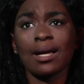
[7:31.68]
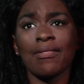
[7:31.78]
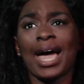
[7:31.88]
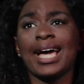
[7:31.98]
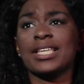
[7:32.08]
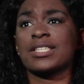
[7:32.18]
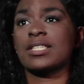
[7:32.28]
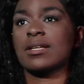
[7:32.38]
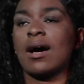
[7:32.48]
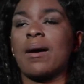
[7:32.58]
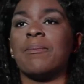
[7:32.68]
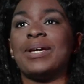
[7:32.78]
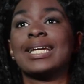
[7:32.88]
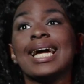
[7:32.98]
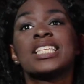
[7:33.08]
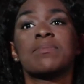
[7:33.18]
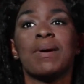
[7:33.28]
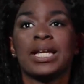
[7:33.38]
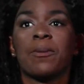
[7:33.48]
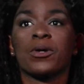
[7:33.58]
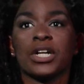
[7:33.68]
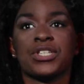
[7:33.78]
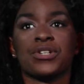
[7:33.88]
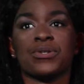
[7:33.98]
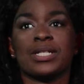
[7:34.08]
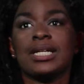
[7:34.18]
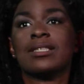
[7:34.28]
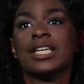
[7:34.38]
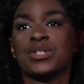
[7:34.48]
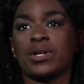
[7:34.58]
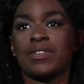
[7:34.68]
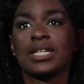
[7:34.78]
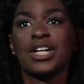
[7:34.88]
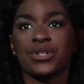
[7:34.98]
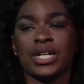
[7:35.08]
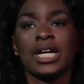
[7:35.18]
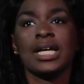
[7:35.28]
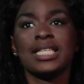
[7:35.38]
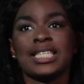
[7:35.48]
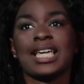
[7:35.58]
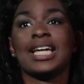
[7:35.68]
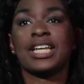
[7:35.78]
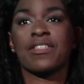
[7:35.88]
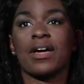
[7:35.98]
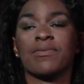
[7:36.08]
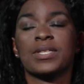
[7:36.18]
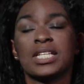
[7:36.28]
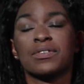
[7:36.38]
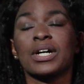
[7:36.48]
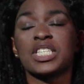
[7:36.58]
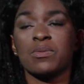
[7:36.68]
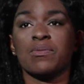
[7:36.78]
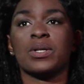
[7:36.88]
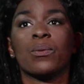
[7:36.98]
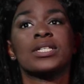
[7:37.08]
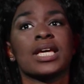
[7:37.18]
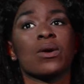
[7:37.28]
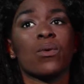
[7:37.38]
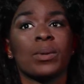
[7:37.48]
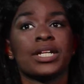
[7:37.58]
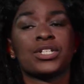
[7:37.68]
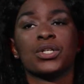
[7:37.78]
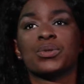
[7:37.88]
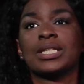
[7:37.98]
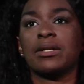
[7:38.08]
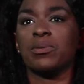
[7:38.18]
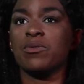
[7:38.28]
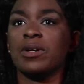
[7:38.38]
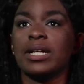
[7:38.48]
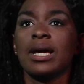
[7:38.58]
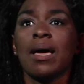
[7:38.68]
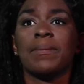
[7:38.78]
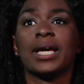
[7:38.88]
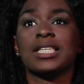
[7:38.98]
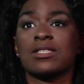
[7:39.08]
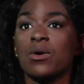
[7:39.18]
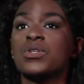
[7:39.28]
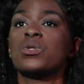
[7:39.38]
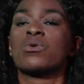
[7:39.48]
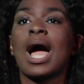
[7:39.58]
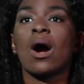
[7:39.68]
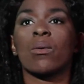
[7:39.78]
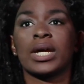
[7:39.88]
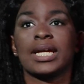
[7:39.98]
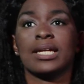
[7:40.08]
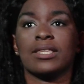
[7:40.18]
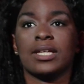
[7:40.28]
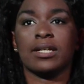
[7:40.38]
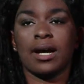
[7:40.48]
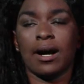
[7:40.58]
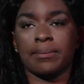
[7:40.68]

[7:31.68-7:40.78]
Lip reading: that has been against many protesters in the history of this country, seeing the idea that the civil rights movement was a women and children-led movement because those who were out working in the